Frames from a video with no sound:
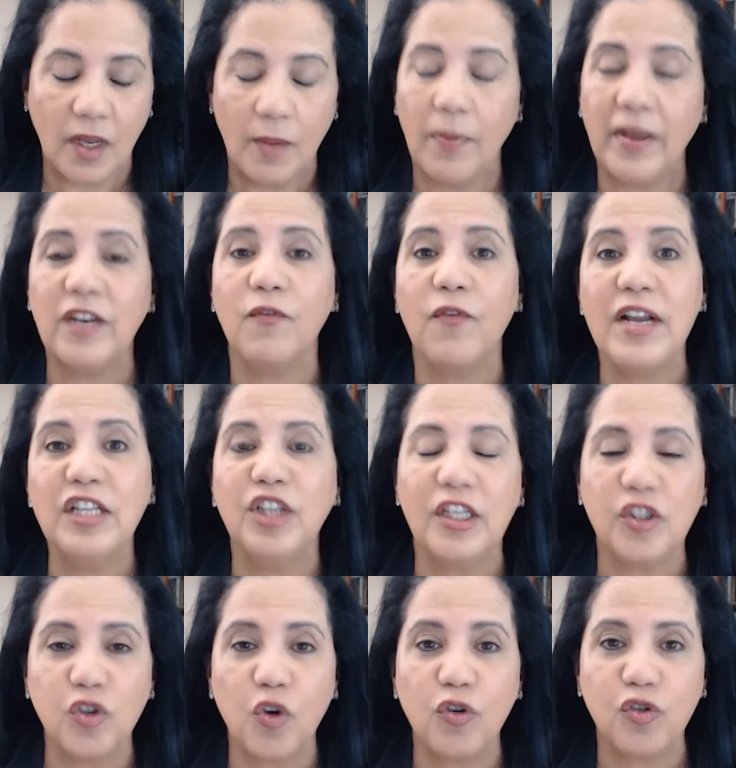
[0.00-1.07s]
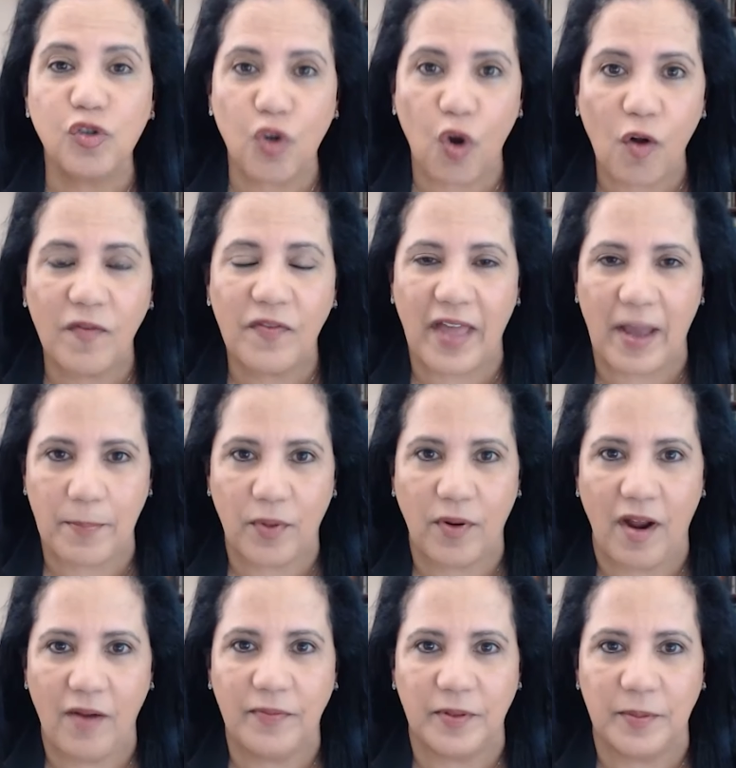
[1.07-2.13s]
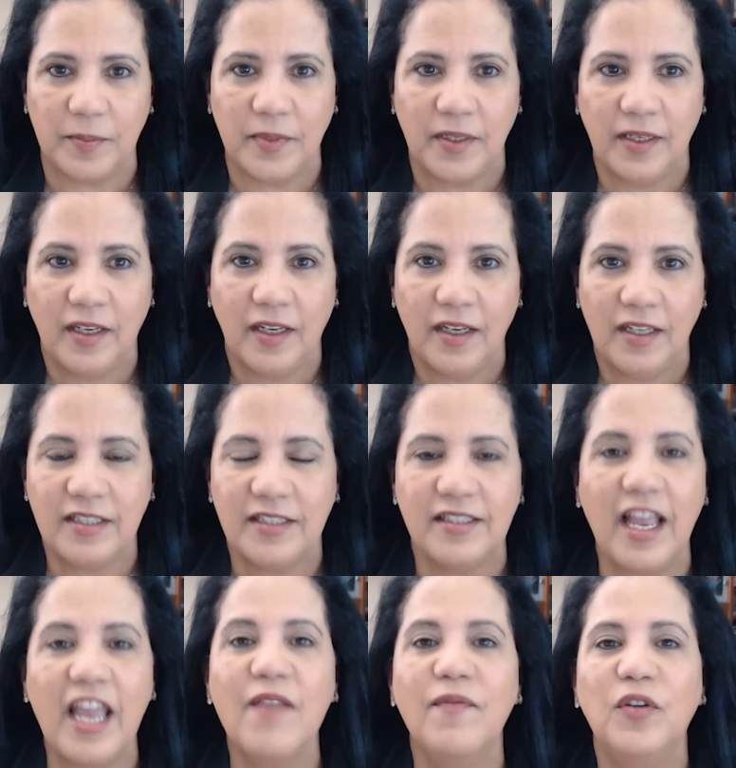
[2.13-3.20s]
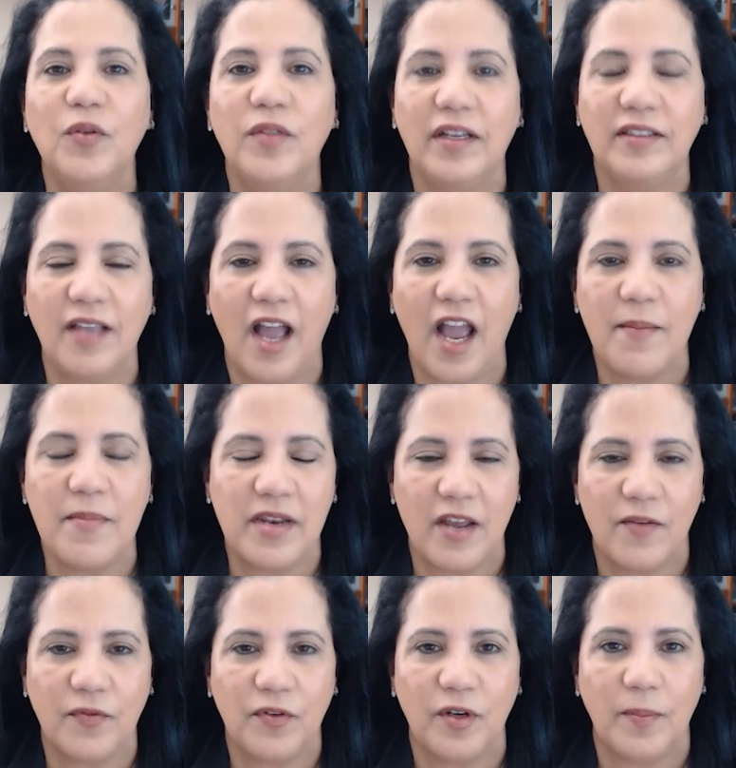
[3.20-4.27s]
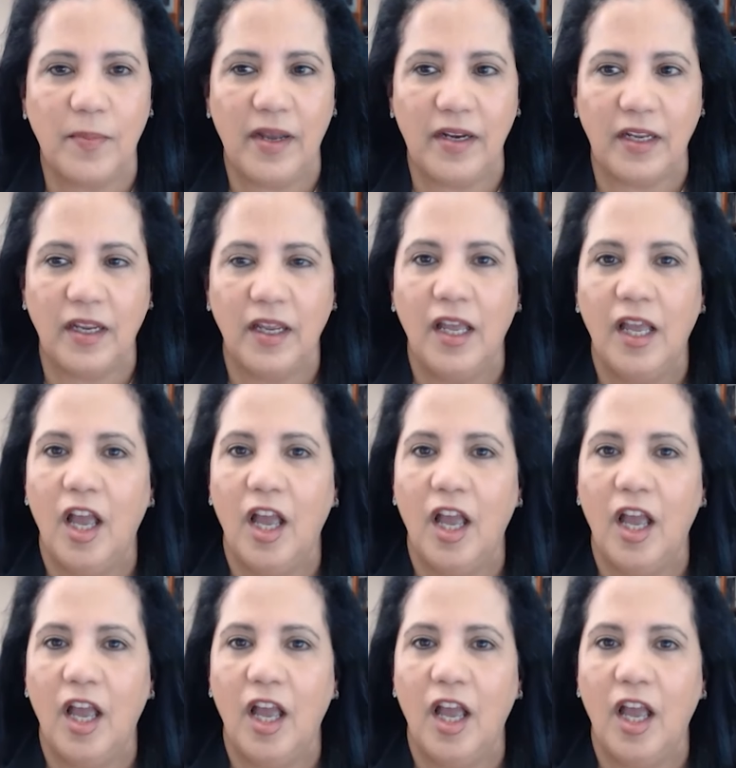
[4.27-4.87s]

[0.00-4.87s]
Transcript: But a franchisor solved that problem. It saved you that time and effort and money.